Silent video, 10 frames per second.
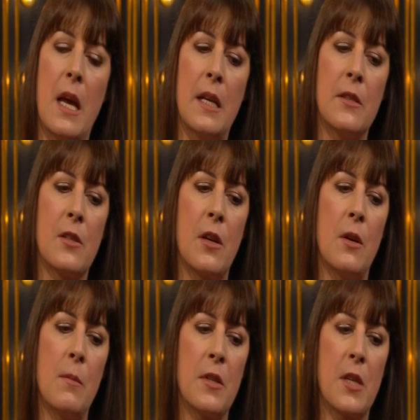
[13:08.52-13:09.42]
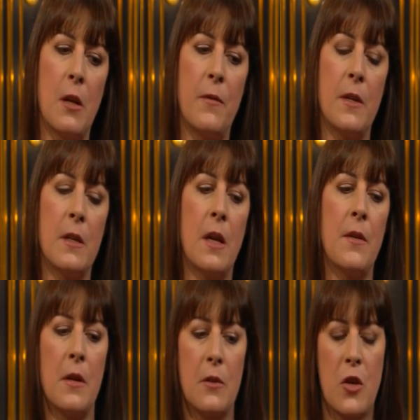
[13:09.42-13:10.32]
And so myself and
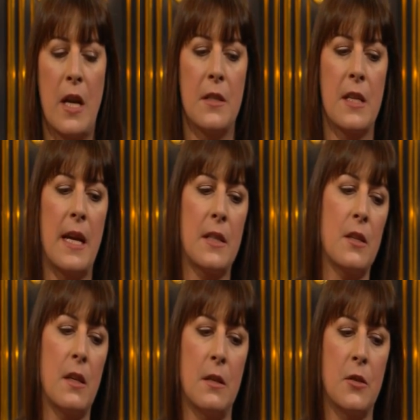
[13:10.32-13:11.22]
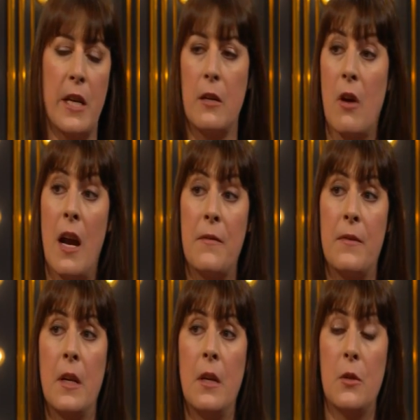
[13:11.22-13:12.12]
another trans actor, Jake Graff,
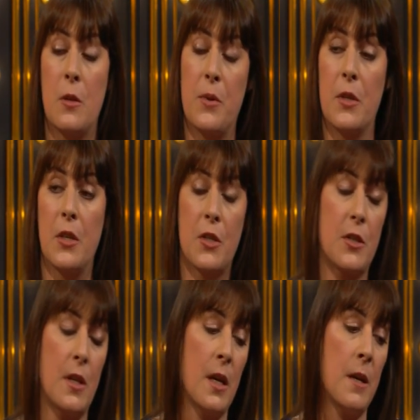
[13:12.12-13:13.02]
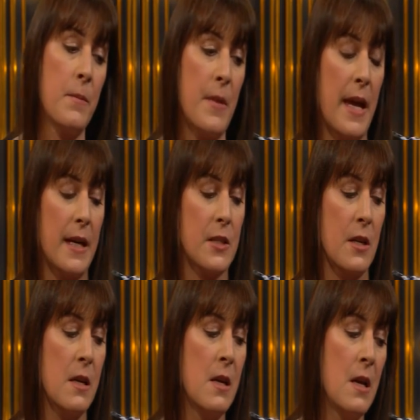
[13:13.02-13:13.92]
who's a British
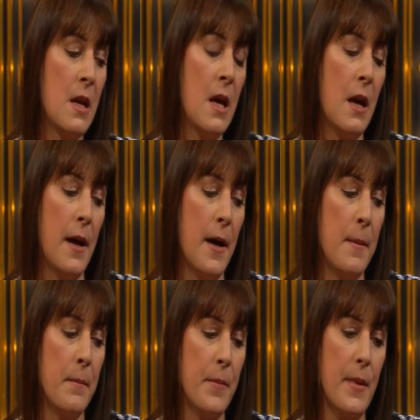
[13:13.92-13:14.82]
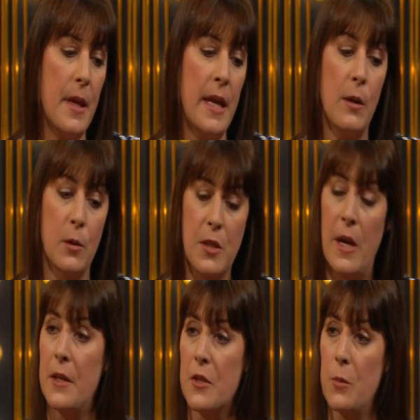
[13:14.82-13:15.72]
actor, he also
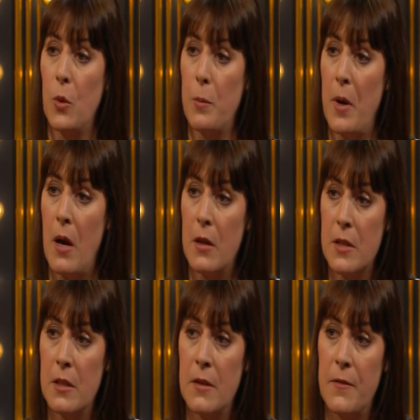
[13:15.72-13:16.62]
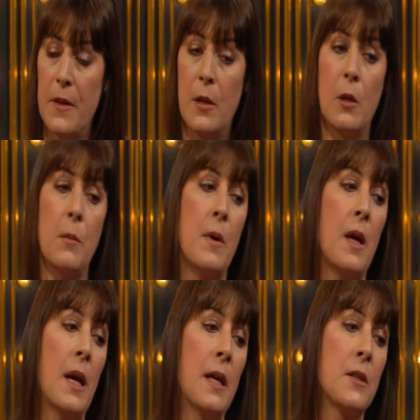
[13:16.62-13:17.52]
had a small part in the film,
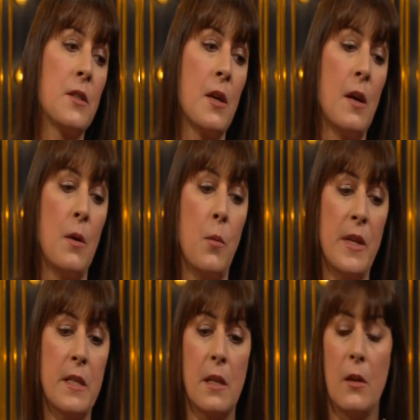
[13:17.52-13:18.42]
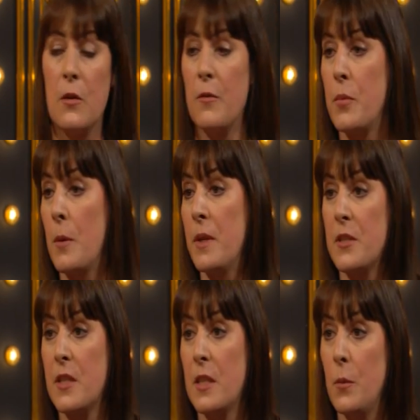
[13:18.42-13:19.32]
and we did a lot of
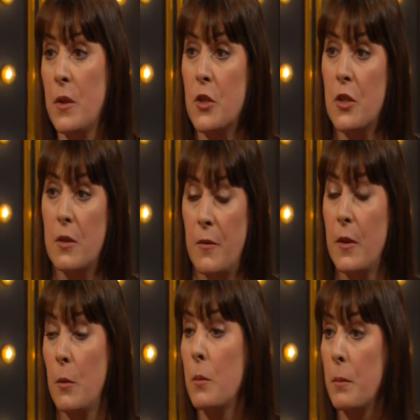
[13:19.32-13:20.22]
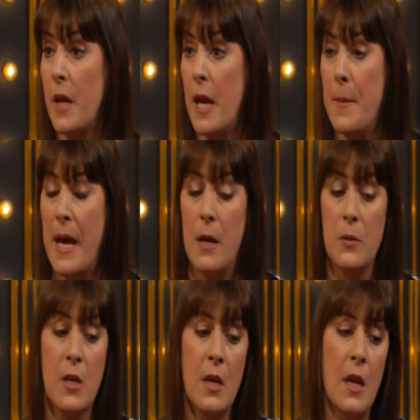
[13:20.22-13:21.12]
publicity when the film came out.